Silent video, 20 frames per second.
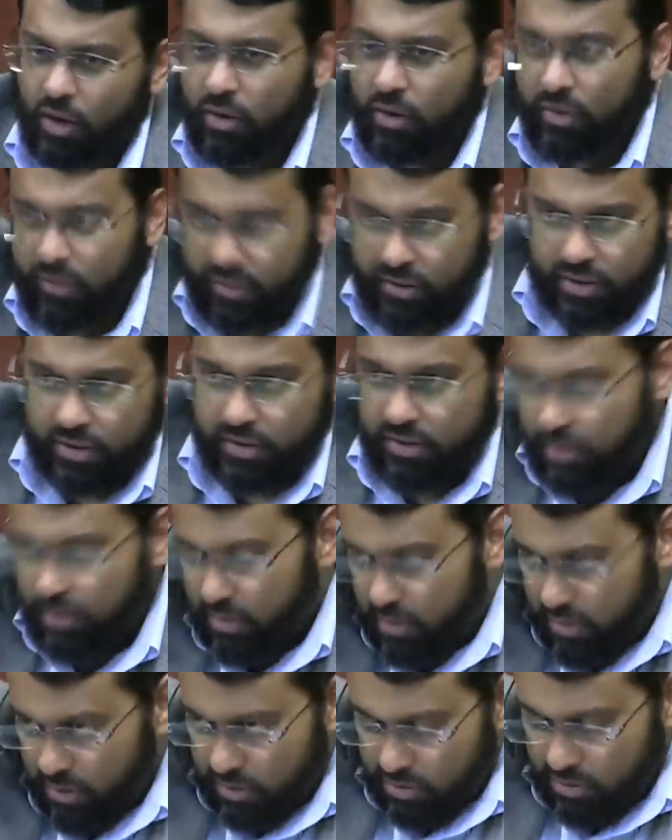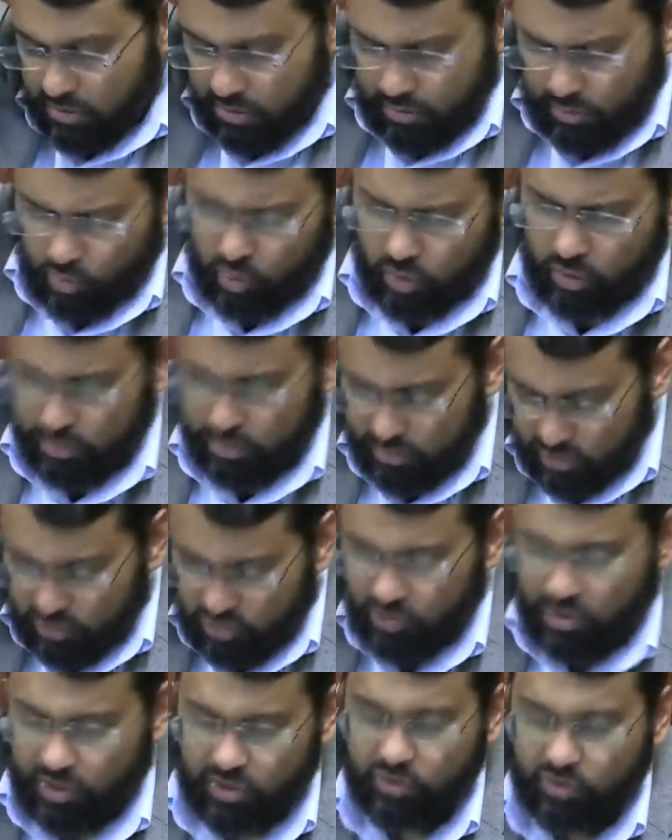the, the, the, the more
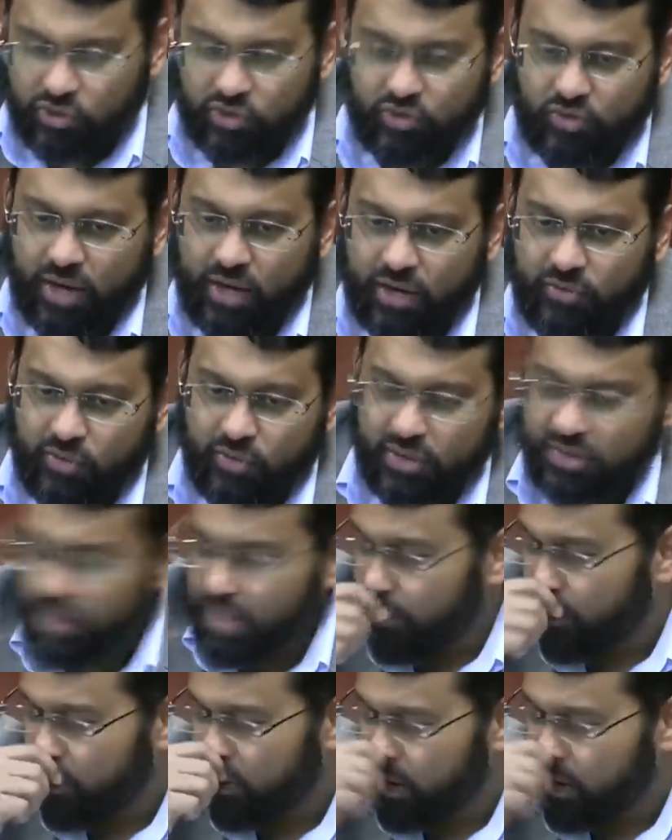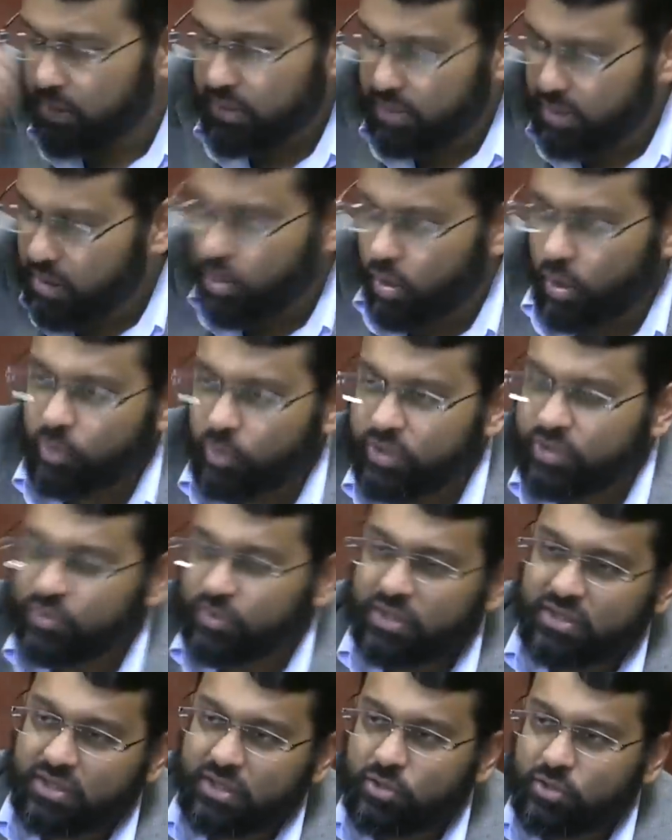stricter strand, for example, that they always
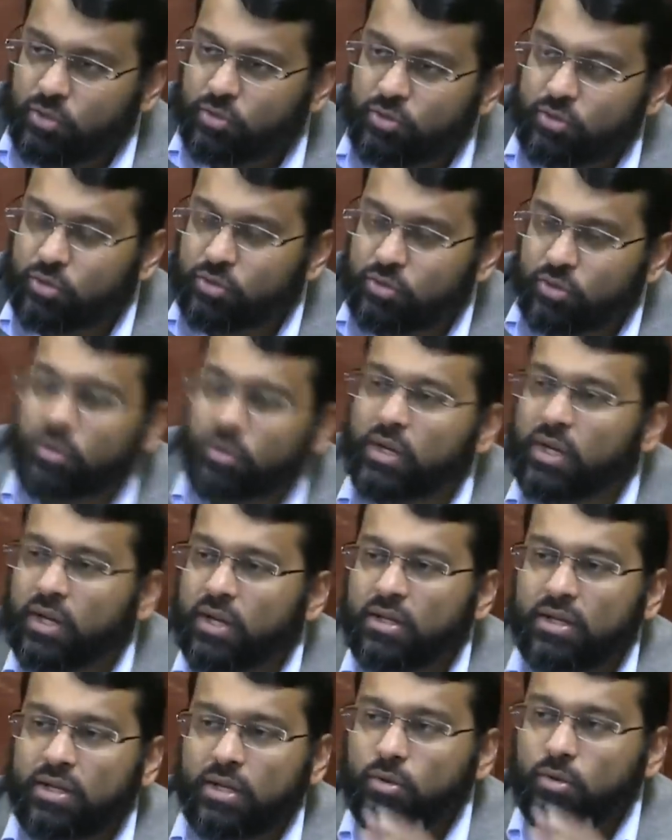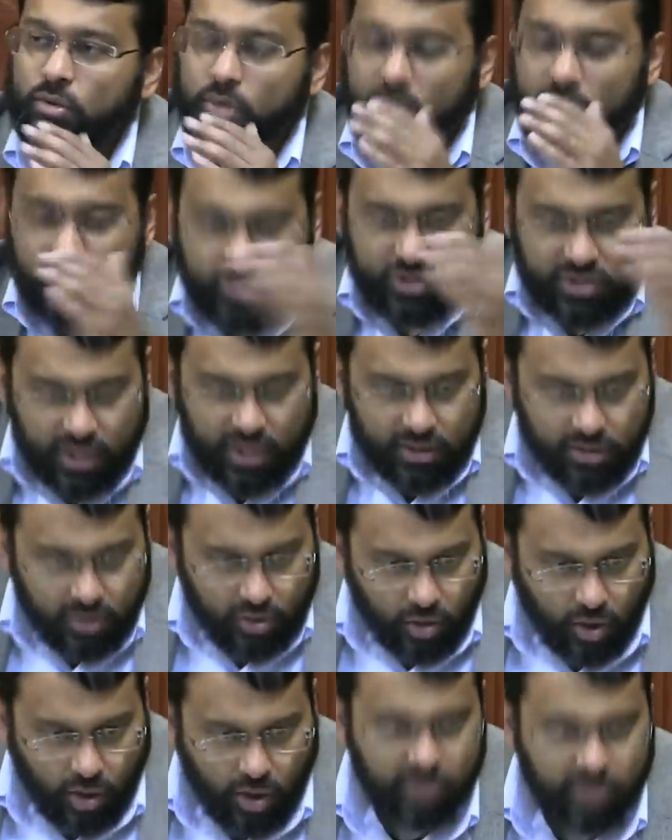want to say don't, don't, don't, they don't understand the
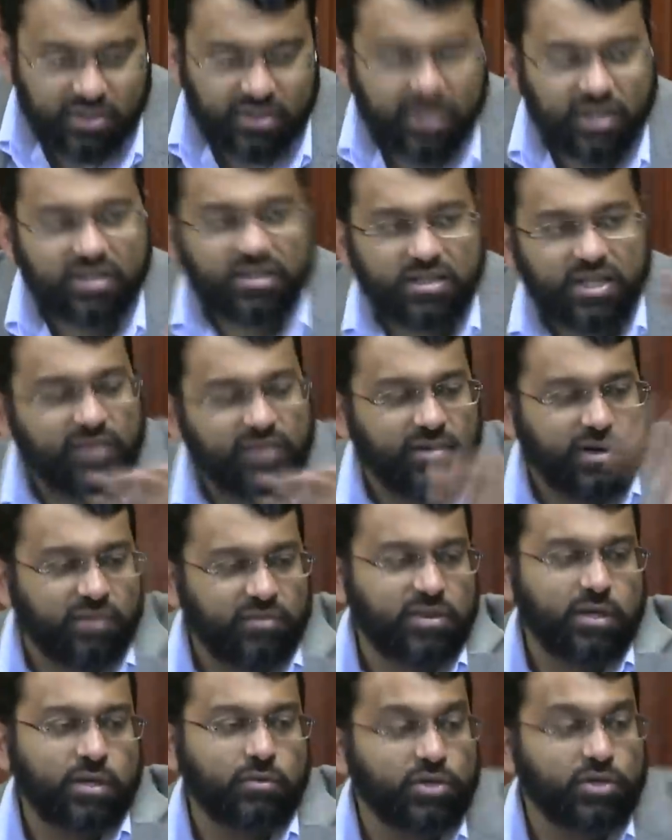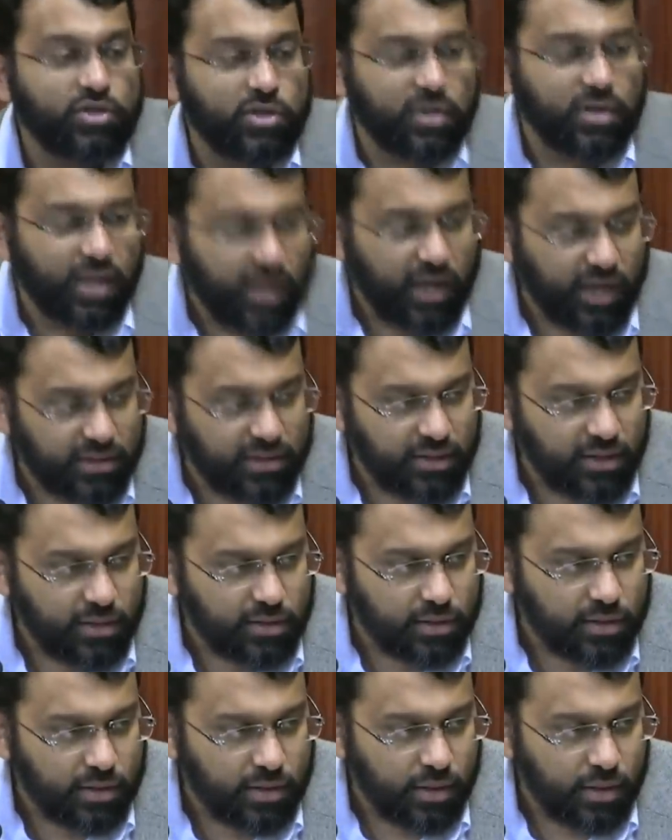context even of the original
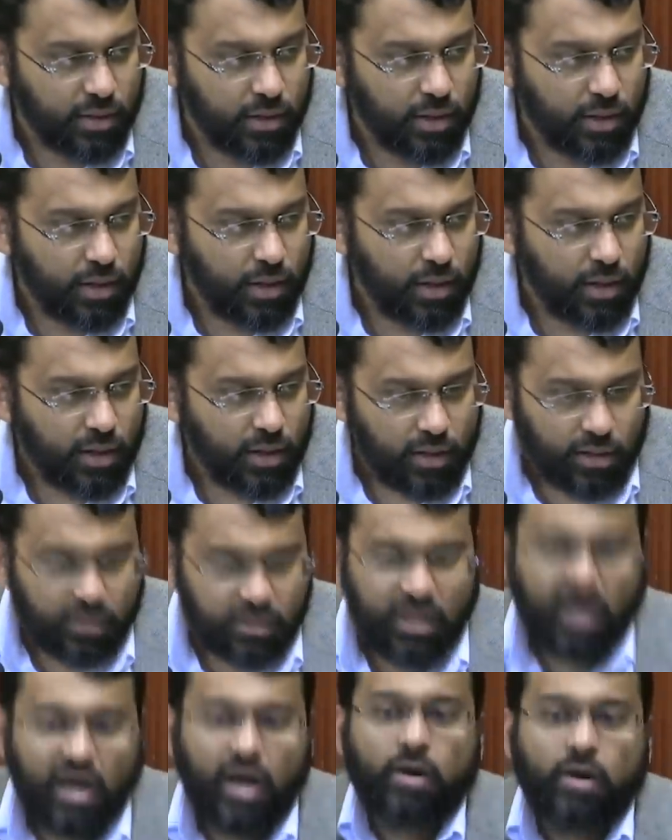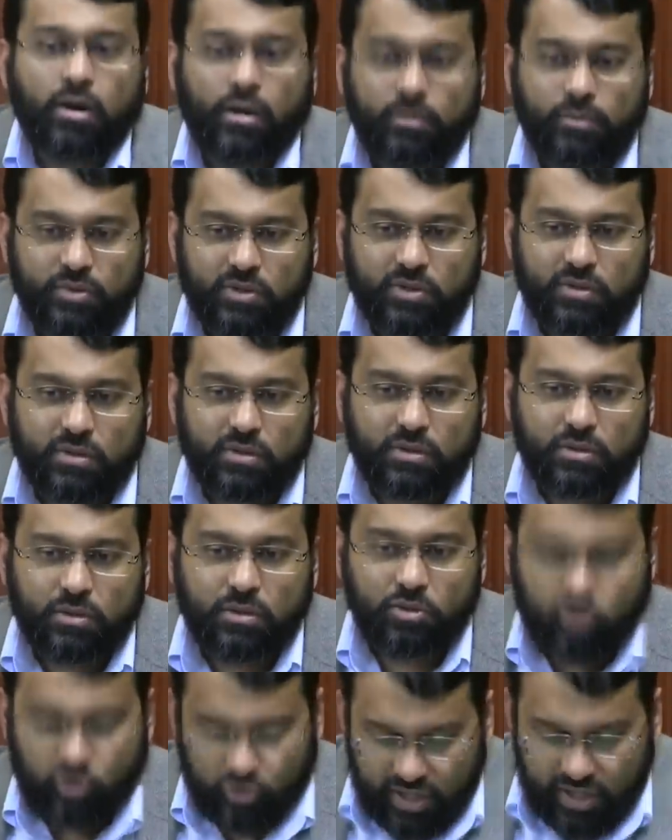ahadith. The Arabs
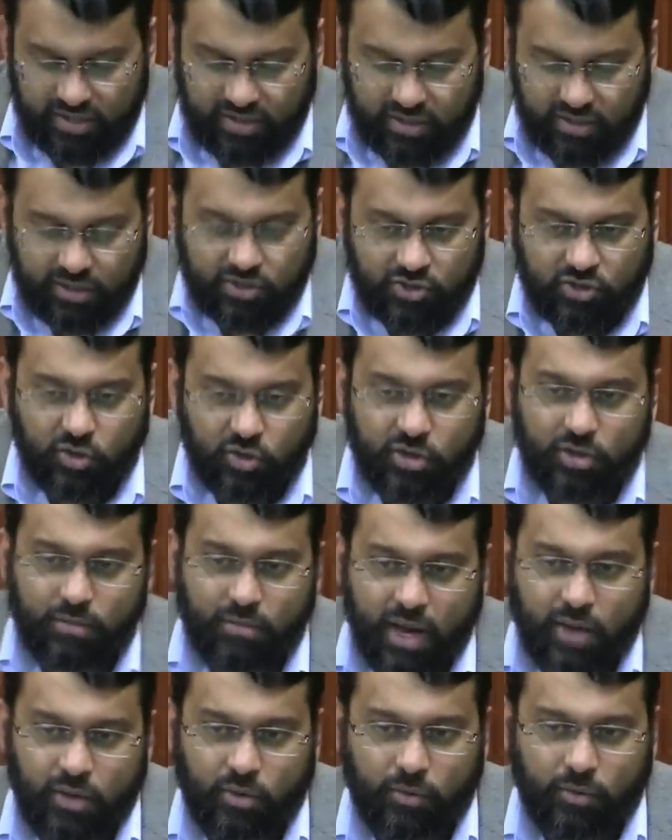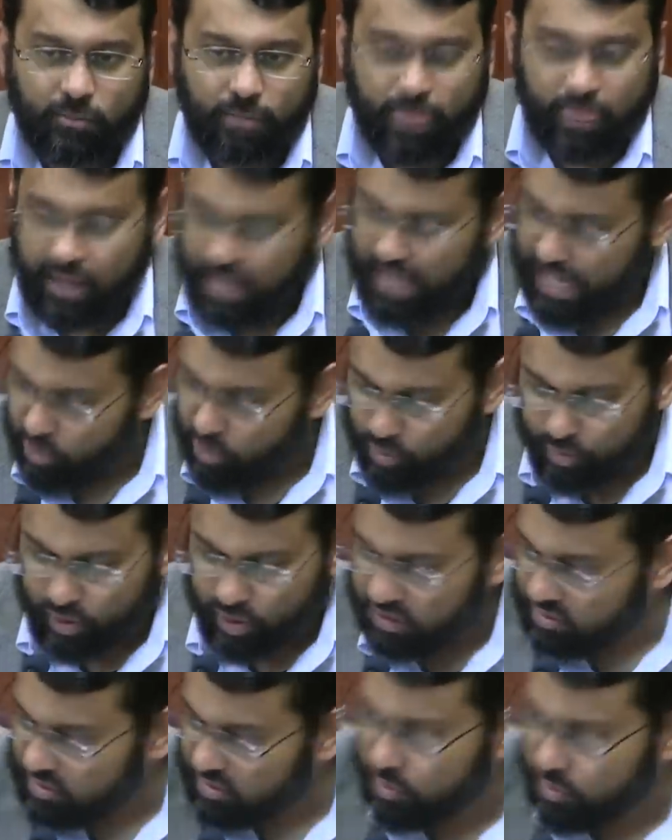dressed in a certain manner. Our
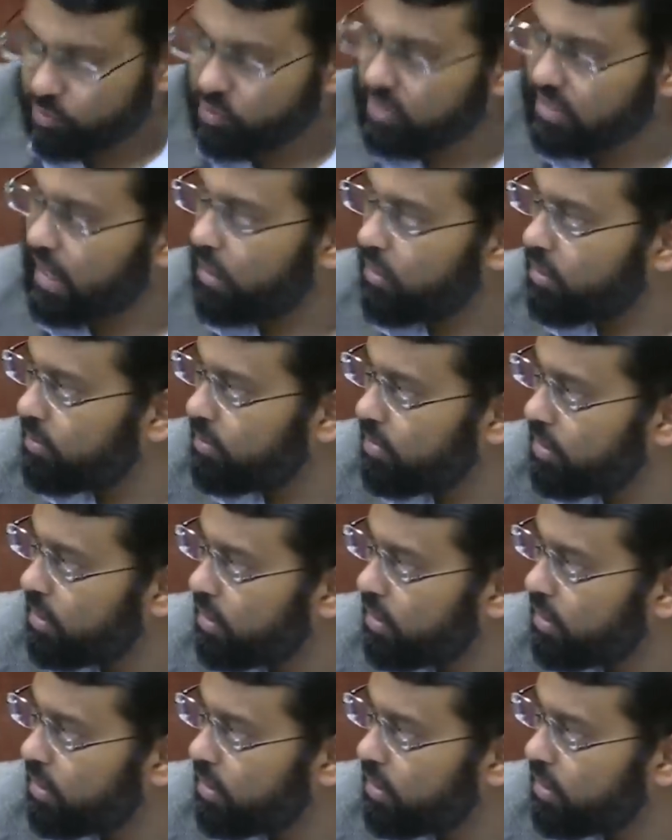Prophet was Arab.